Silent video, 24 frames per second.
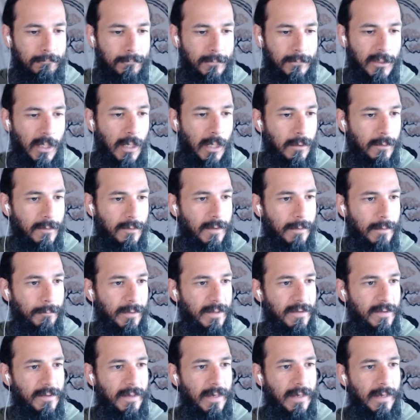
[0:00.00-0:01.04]
Don
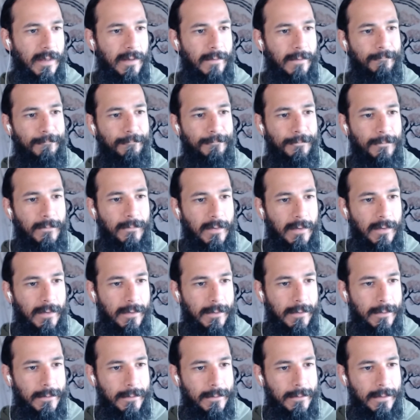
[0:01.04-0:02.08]
simply said,
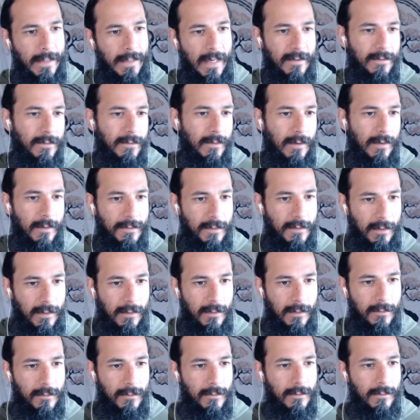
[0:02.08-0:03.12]
yes, I think
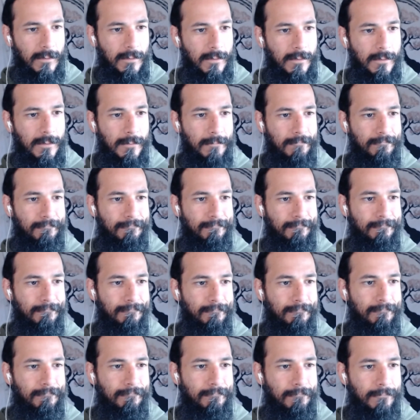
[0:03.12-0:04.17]
it's
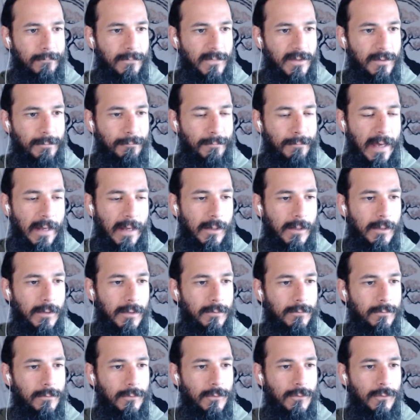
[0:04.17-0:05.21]

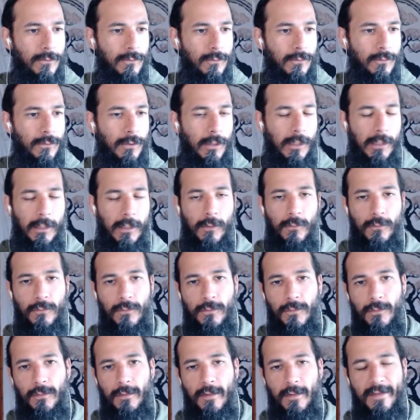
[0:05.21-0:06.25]
better to
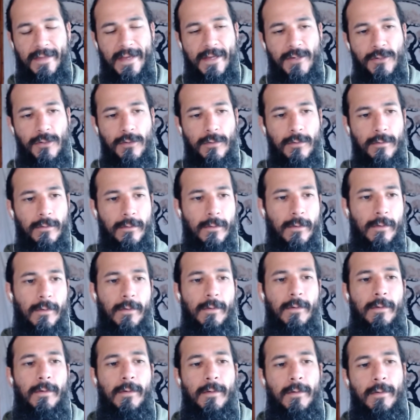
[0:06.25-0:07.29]
close the session.
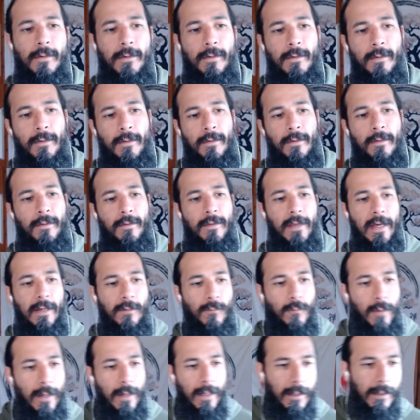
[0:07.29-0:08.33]
That
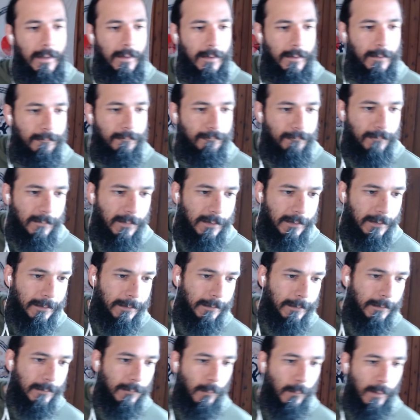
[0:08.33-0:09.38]
way
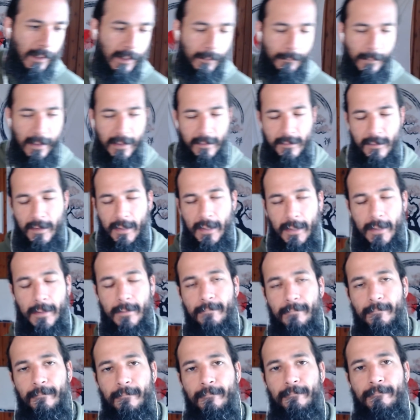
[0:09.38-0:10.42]
we can
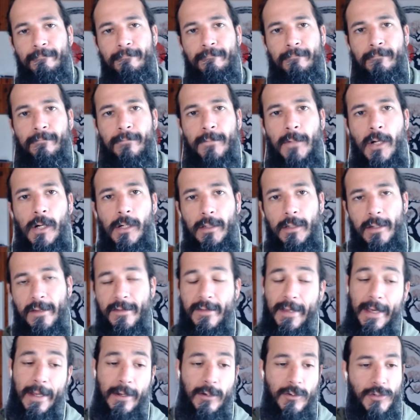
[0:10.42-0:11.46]
maintain Carla's
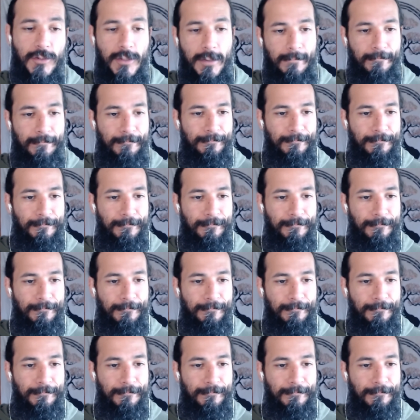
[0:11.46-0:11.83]
energy.